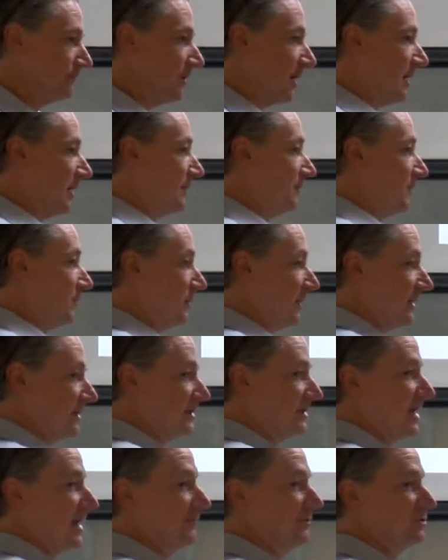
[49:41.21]
Um, the one
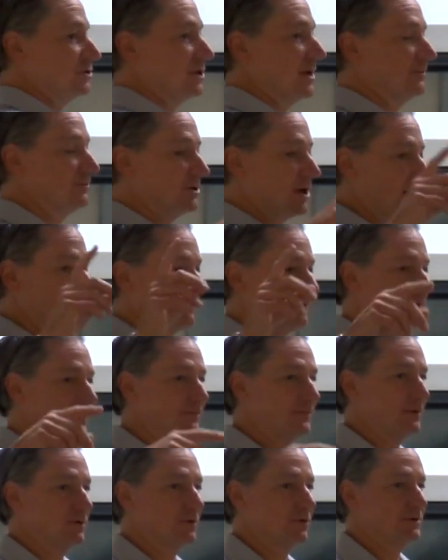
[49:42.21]
that Kevin jumped off
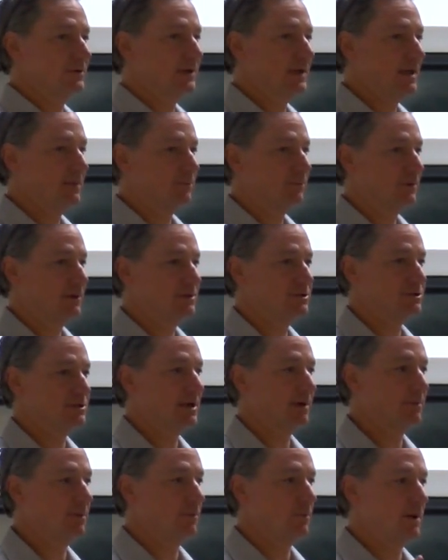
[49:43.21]
of, the Golden Gate Bridge,
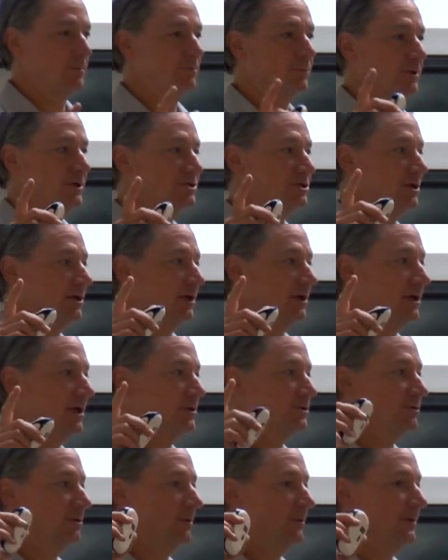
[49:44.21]
number one bridge in our
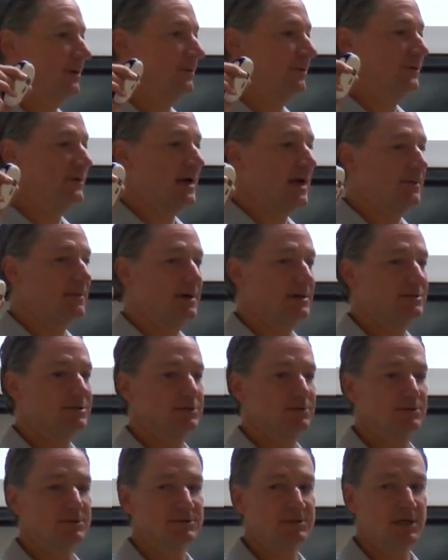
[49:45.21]
country where people die by
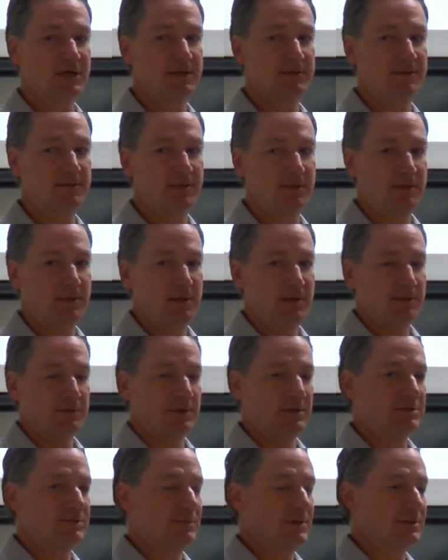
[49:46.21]
suicide.
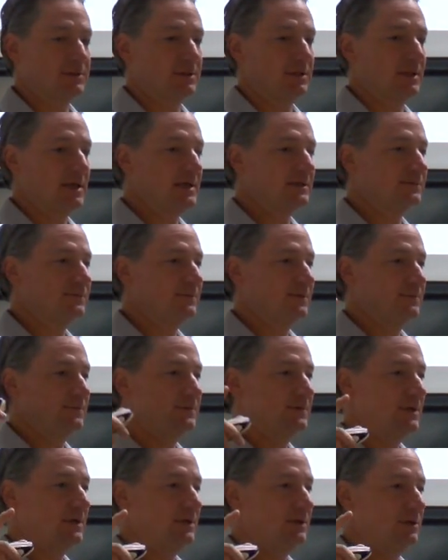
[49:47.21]
They spent the last
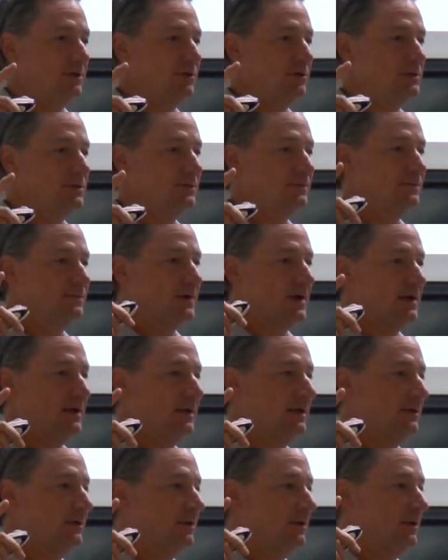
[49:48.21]
15 years
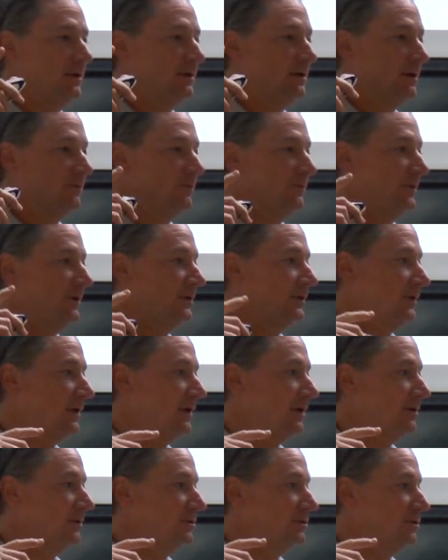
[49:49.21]
fighting the government
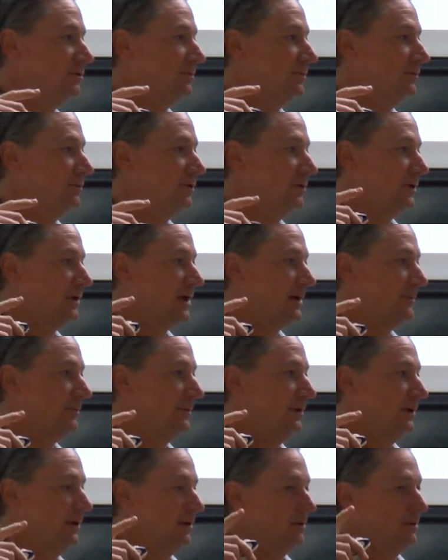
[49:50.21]
there to put
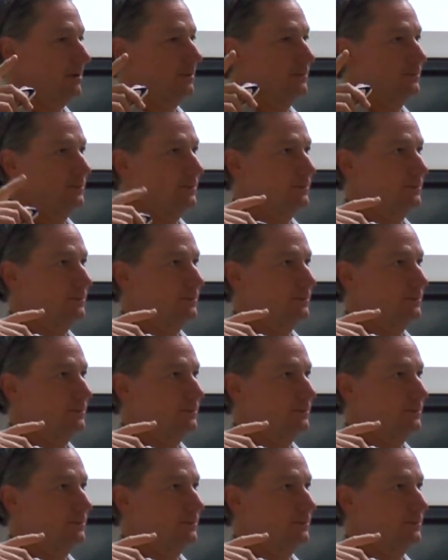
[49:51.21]
up, well,